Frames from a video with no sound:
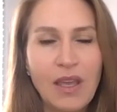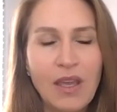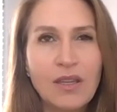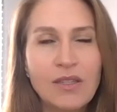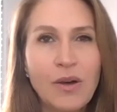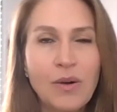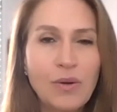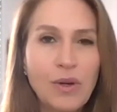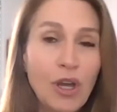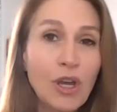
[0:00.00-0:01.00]

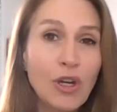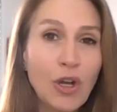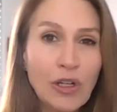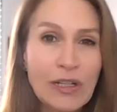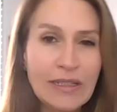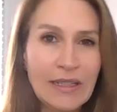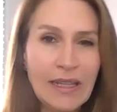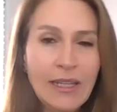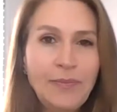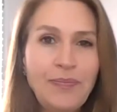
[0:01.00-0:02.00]
So
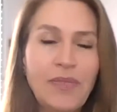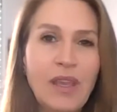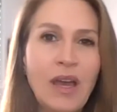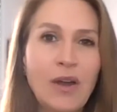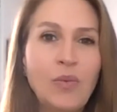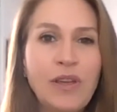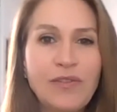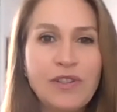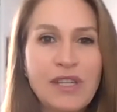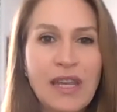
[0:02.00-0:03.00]
currently, we've
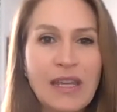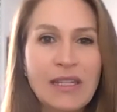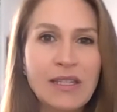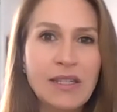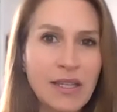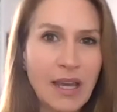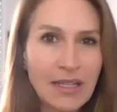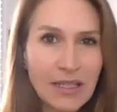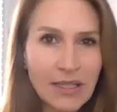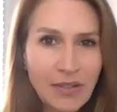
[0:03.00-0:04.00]
retained a design
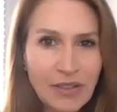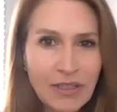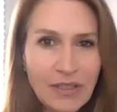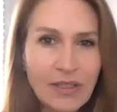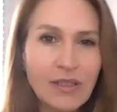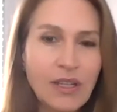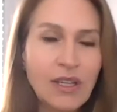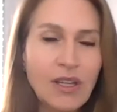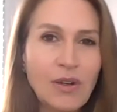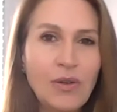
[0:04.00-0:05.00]
consultant
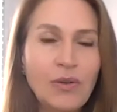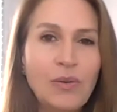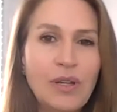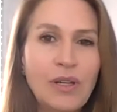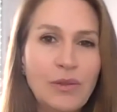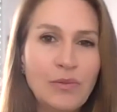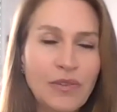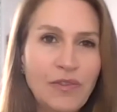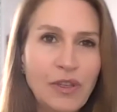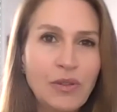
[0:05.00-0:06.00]
who will
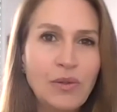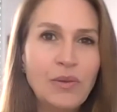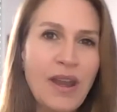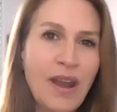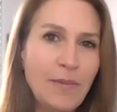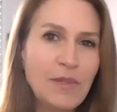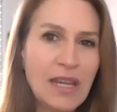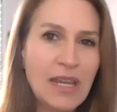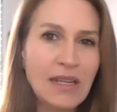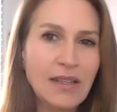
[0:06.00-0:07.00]
review and
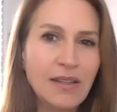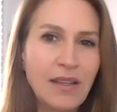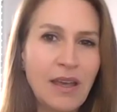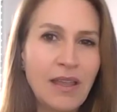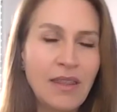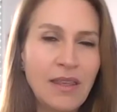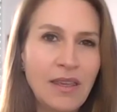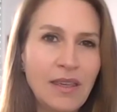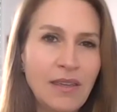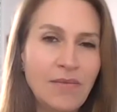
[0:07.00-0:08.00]
update
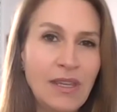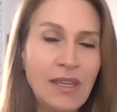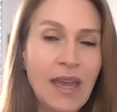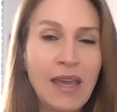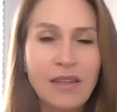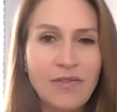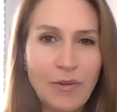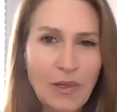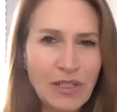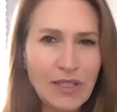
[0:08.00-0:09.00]
the EA, the
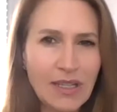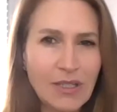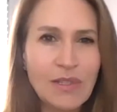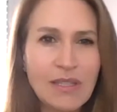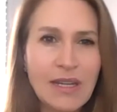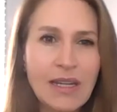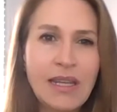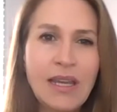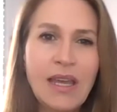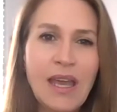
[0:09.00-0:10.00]
environmental assessment
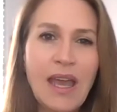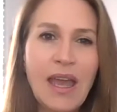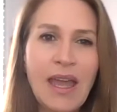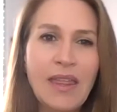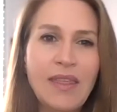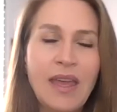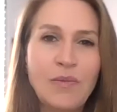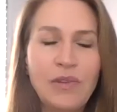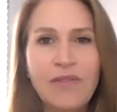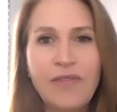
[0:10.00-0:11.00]
study, and then
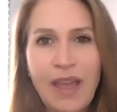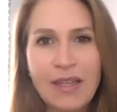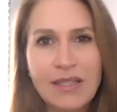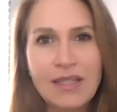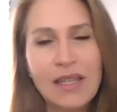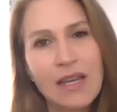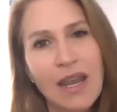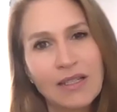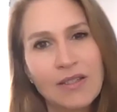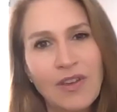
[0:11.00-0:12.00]
we'll advance to the
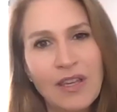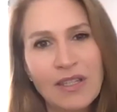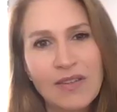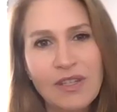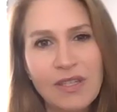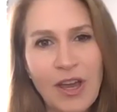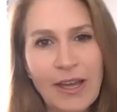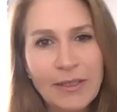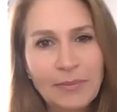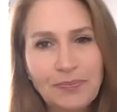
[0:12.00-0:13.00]
next phase of design.